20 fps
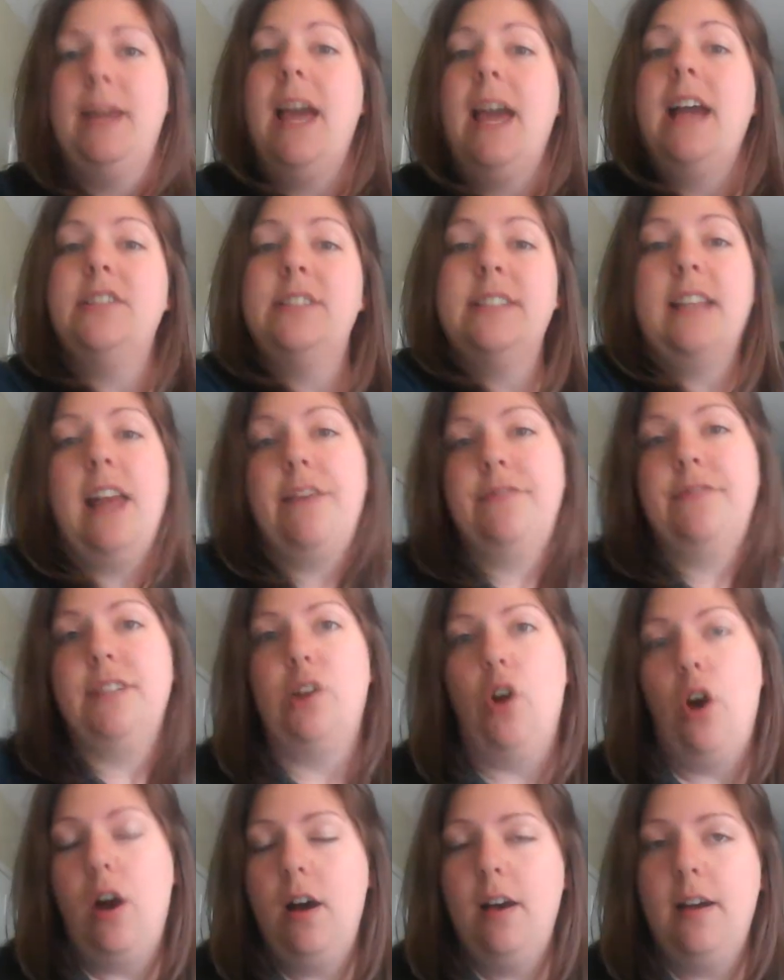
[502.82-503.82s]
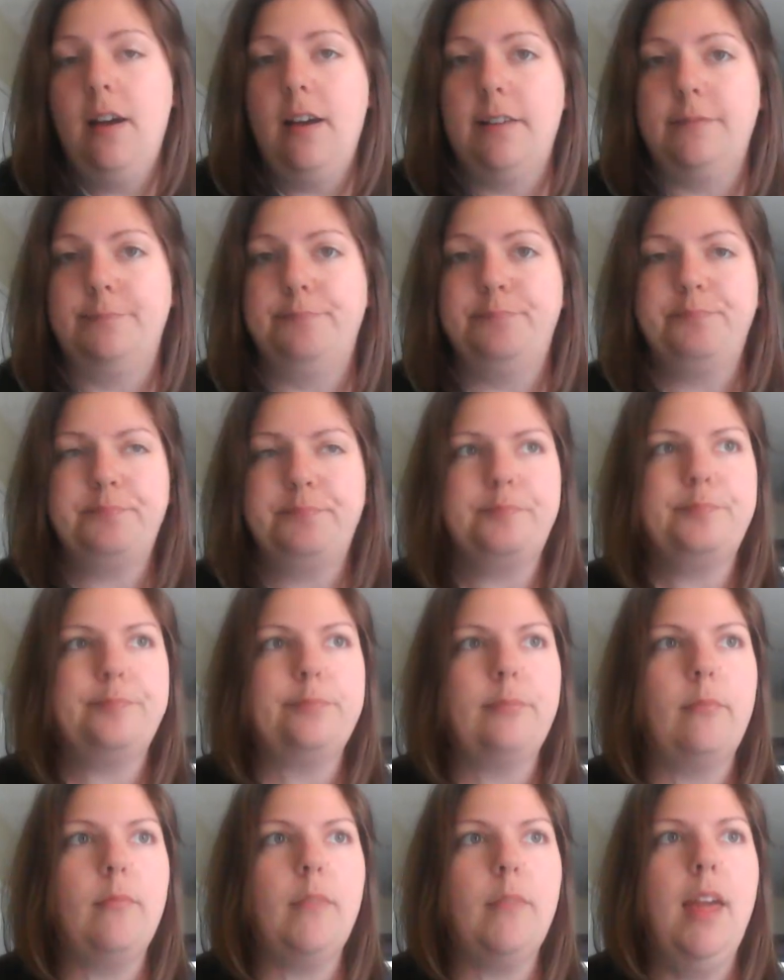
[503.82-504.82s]
I just left it on,
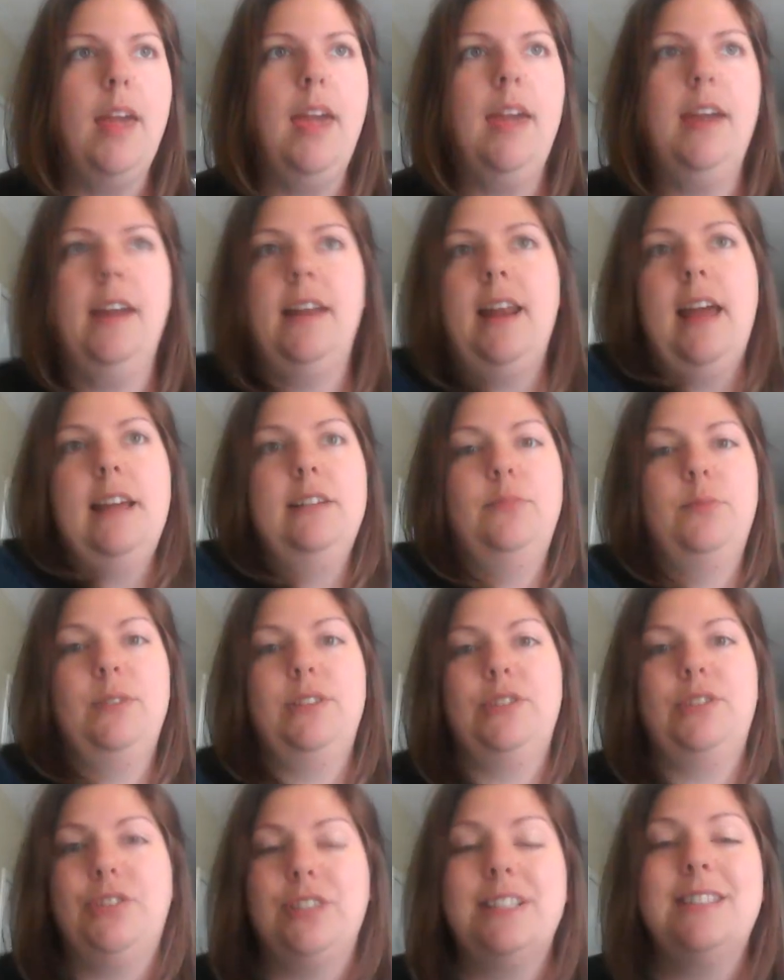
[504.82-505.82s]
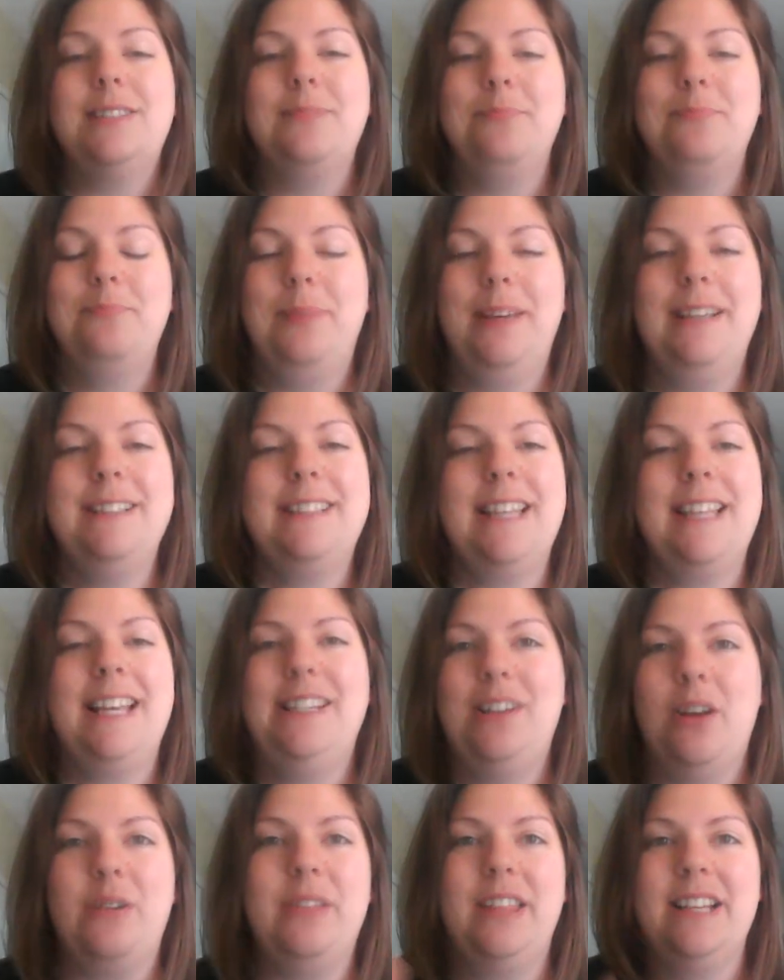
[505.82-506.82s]
and I would just be saying
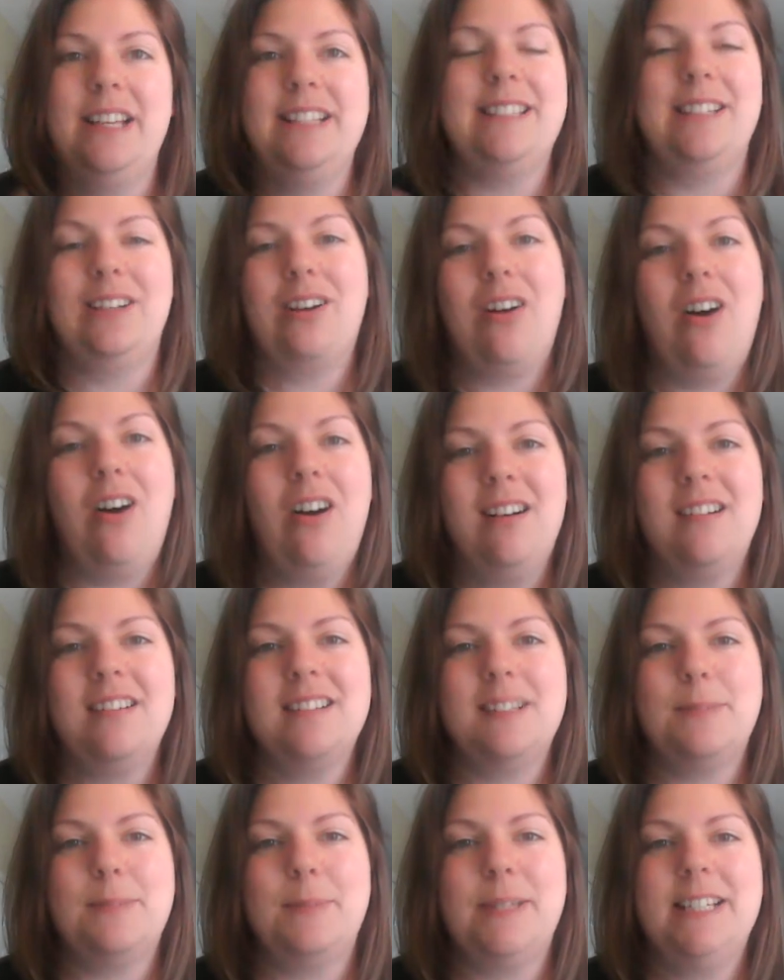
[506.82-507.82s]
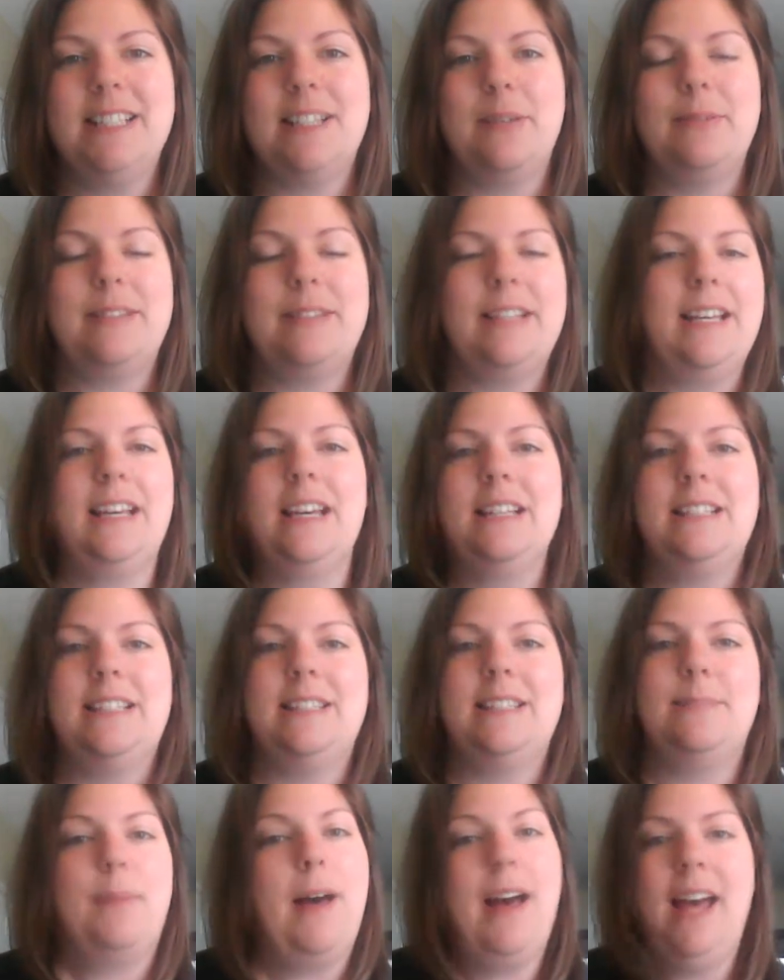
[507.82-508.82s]
no thanks to calls because I was like,
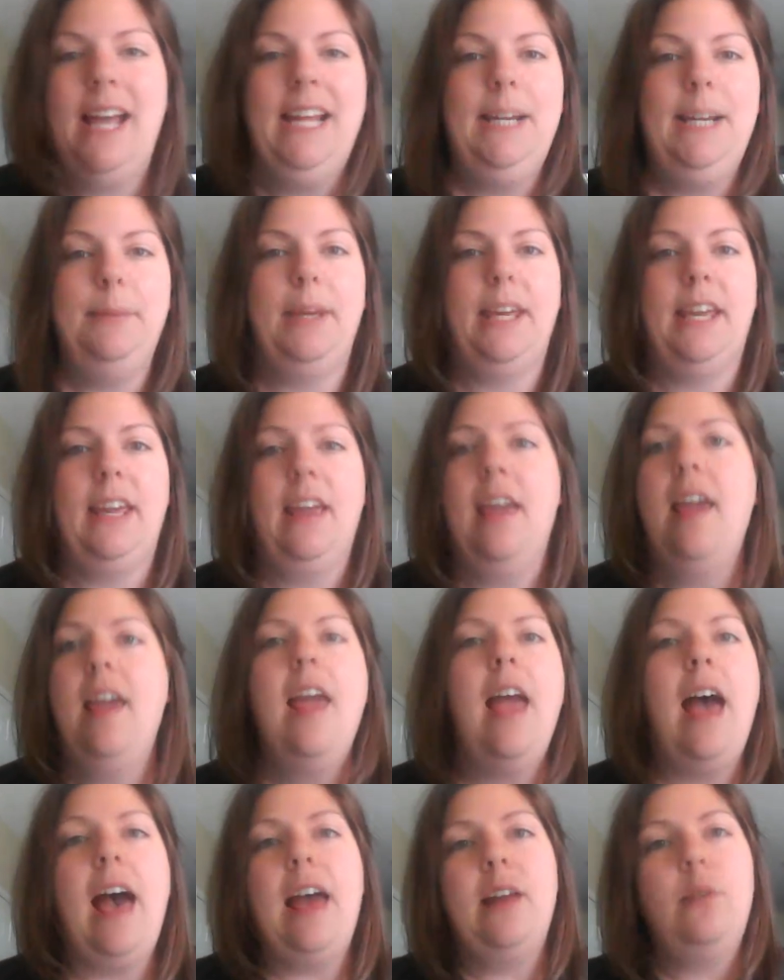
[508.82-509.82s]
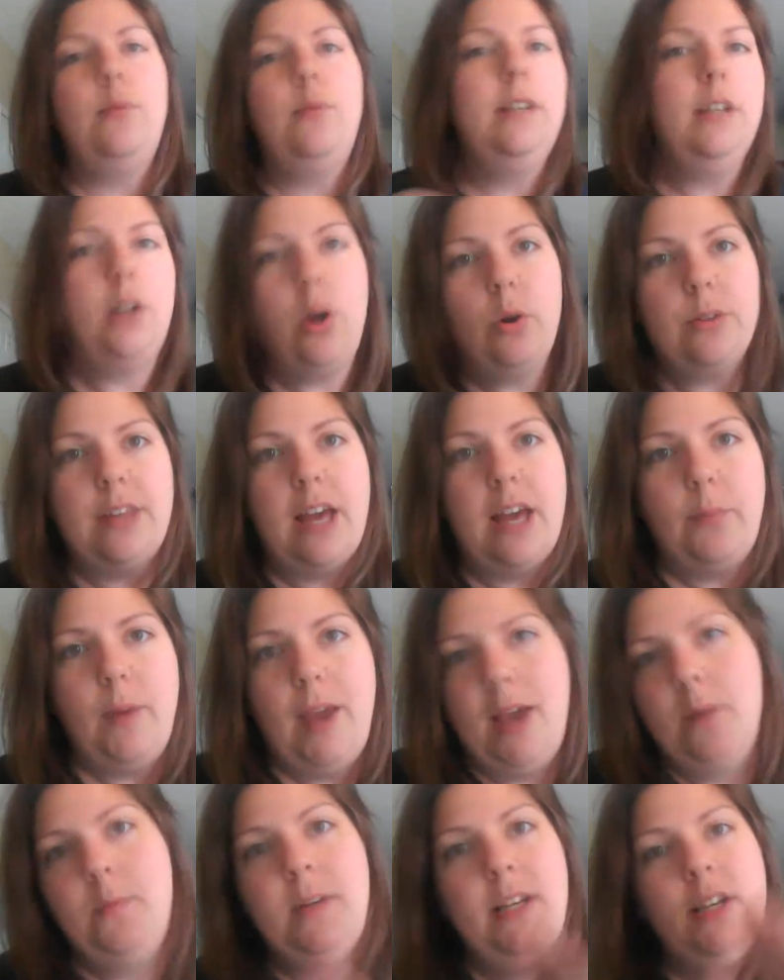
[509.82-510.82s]
it's behind me. I don't want to go that way.
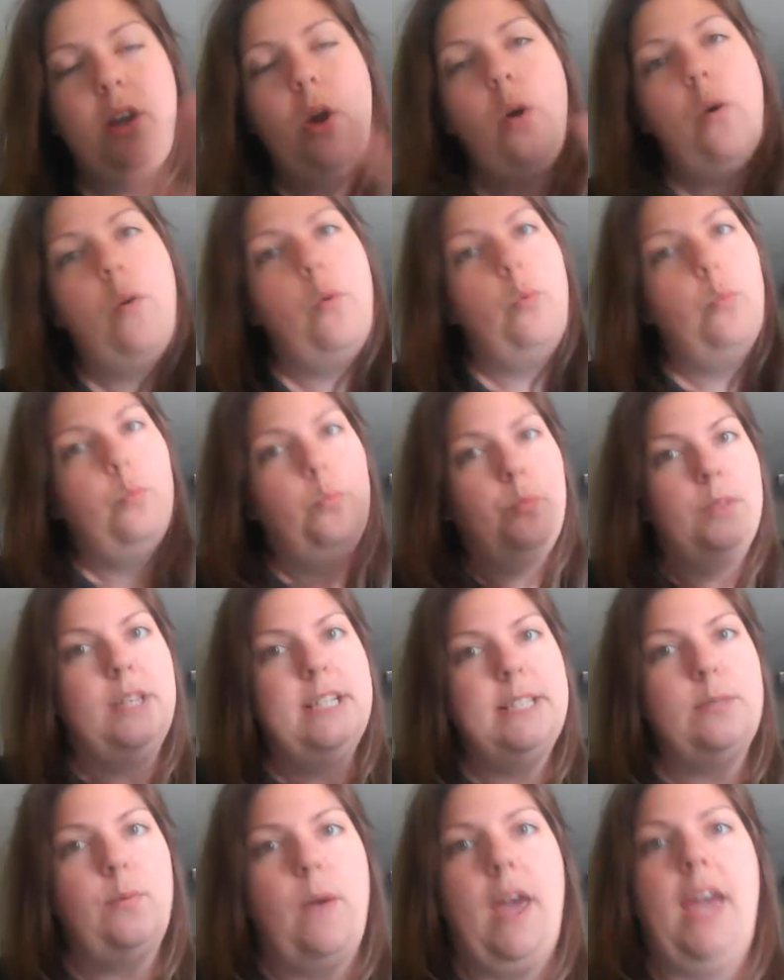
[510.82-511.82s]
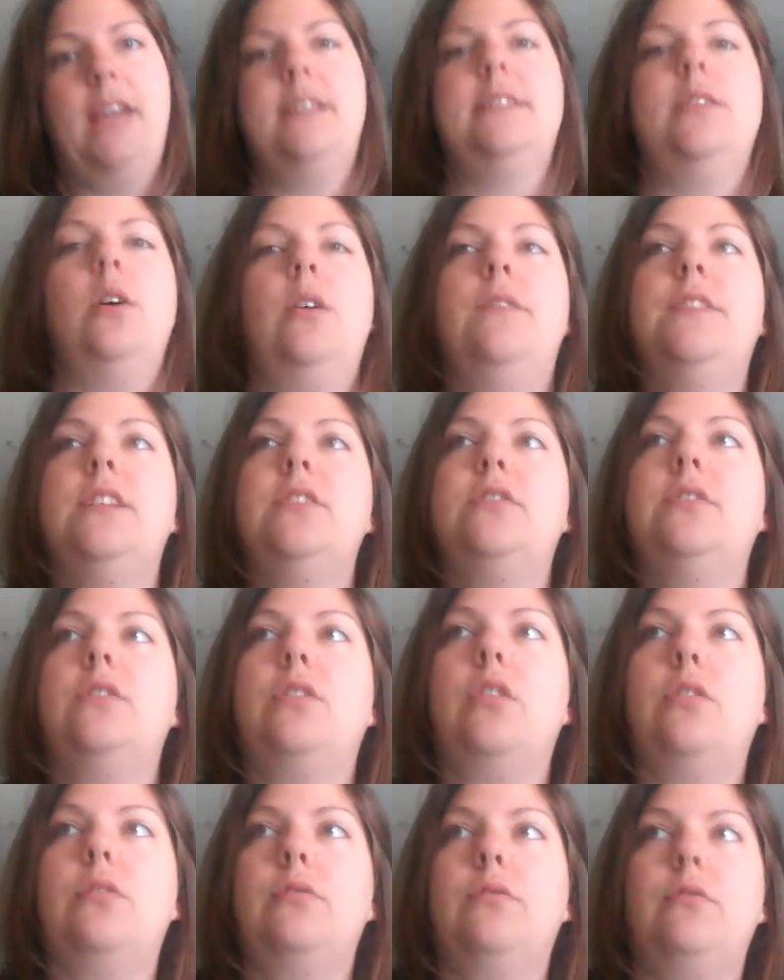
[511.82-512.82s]
I want to go this way. So if
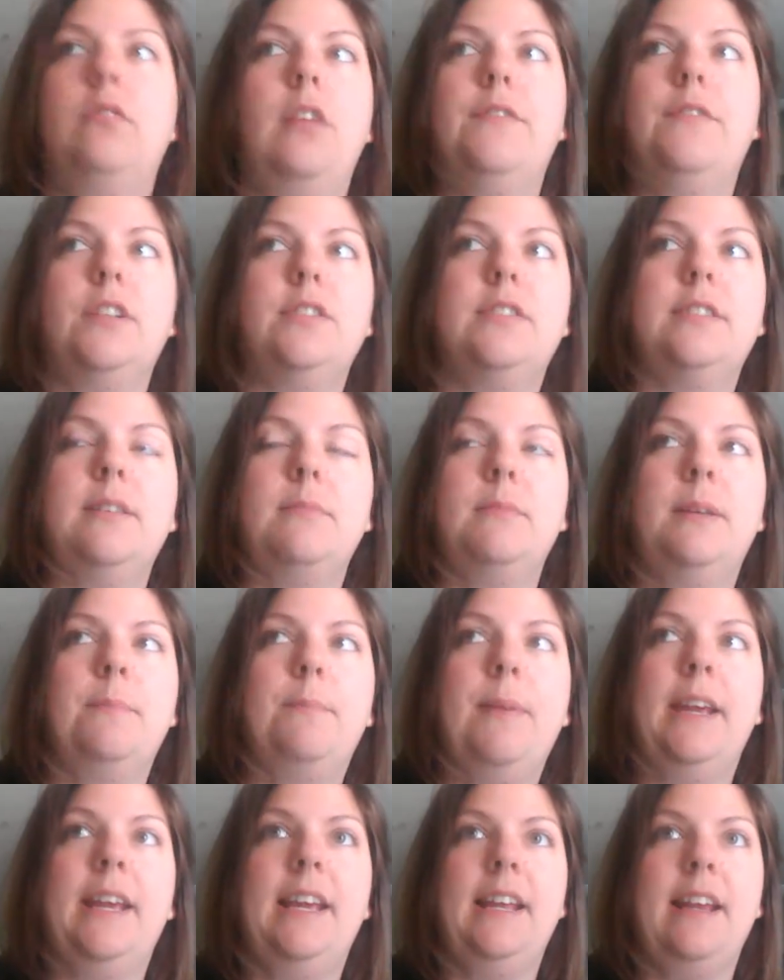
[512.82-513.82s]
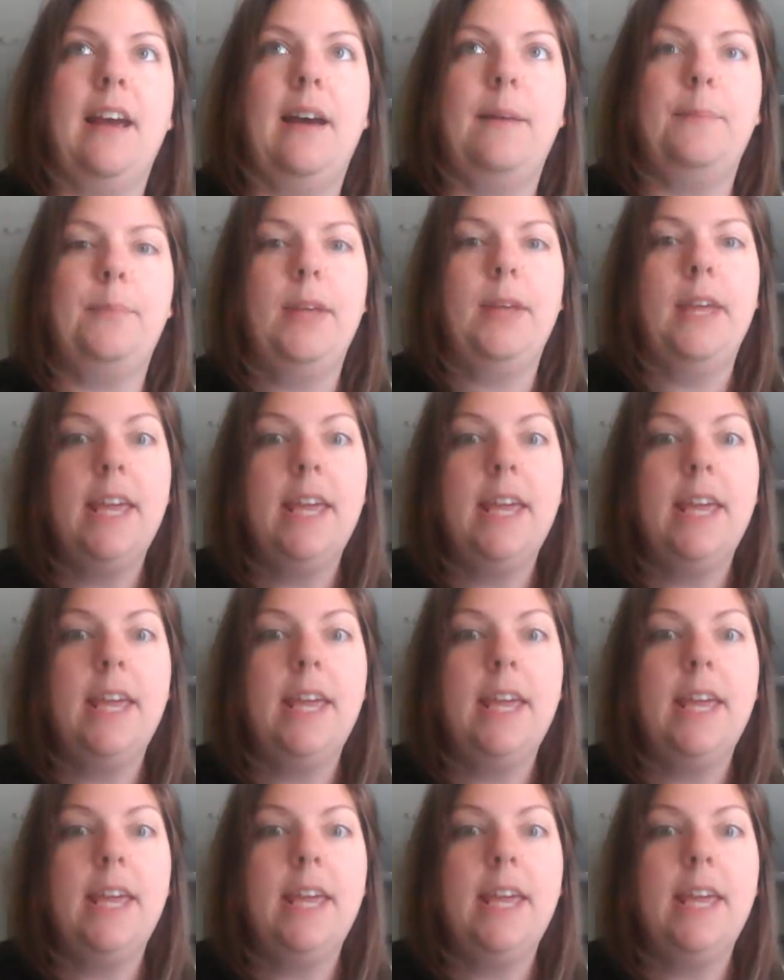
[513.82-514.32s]
there's something picking up,